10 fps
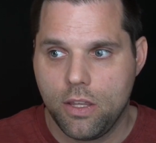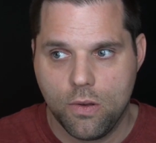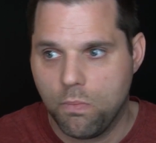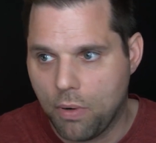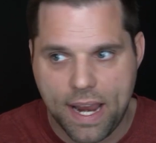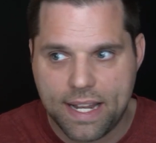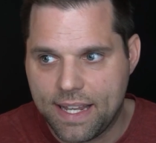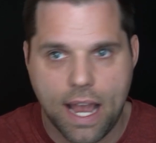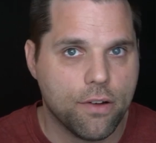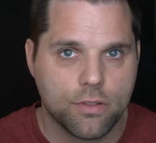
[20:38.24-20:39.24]
you break
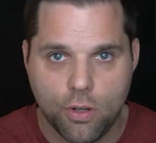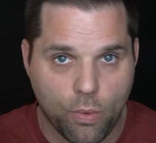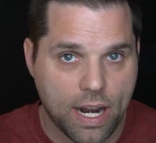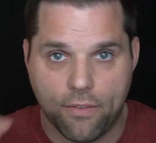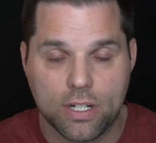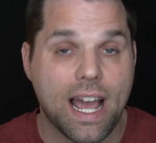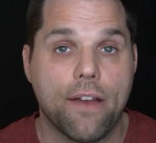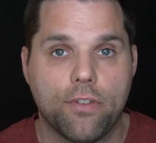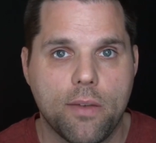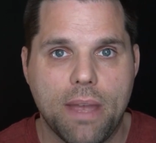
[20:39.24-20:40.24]
it down to whatever
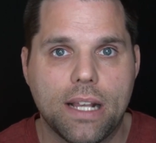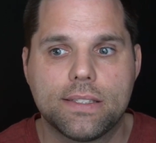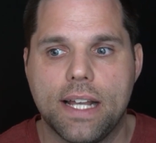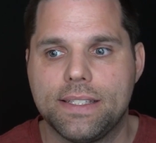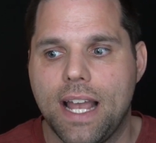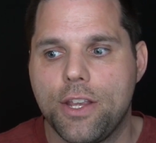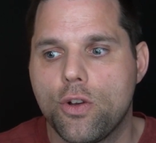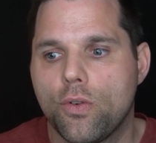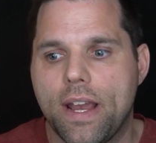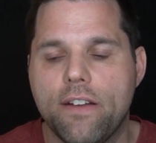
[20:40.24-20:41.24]
time frame makes sense, and you
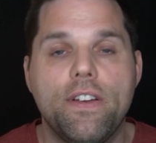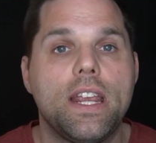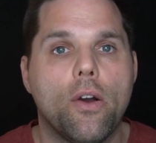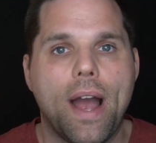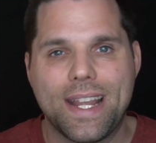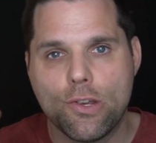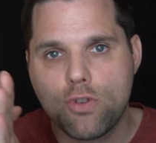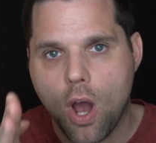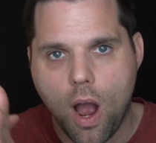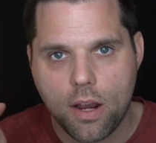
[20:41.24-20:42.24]
create a video and you
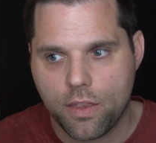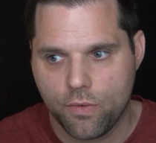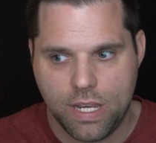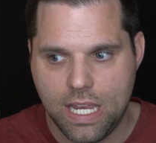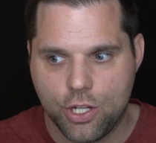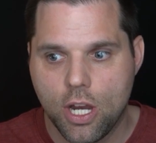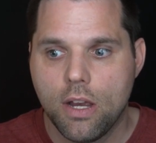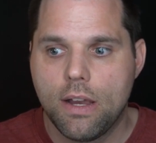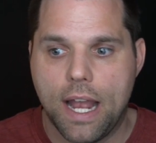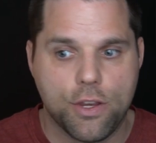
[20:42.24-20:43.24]
talk through each
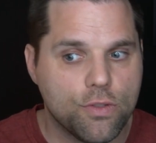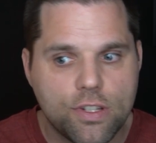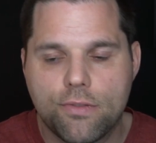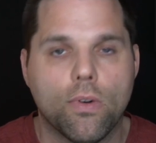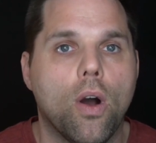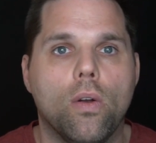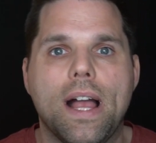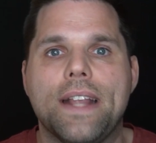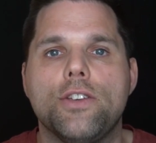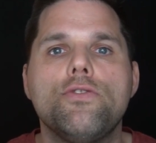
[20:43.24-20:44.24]
and you
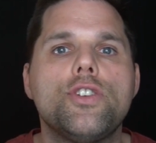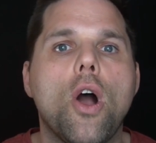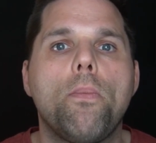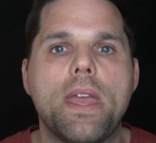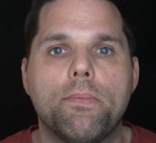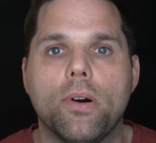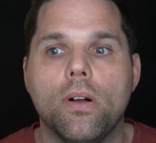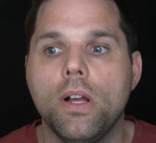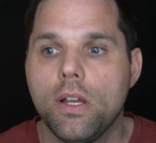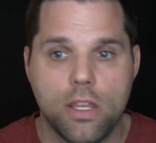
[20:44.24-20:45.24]
scroll and you show
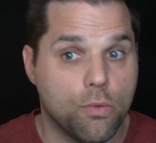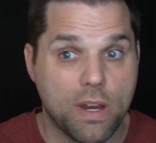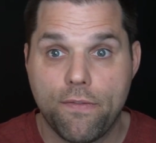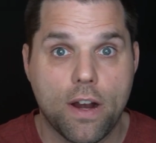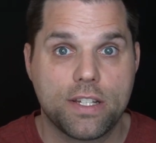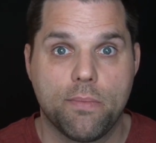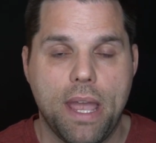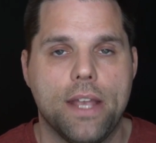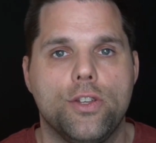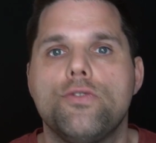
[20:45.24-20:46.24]
people, you refresh the
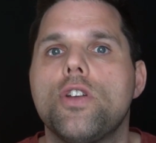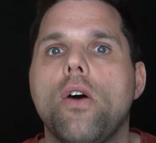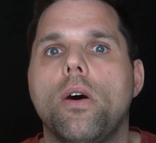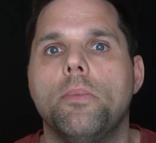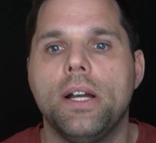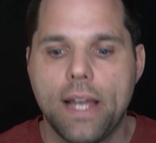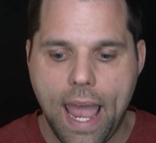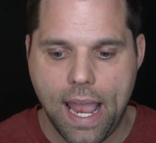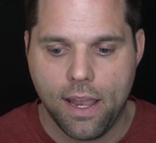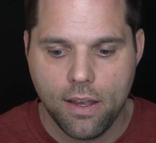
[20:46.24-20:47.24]
page, you show them,
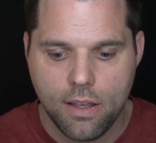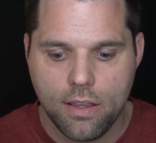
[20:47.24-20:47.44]
hey,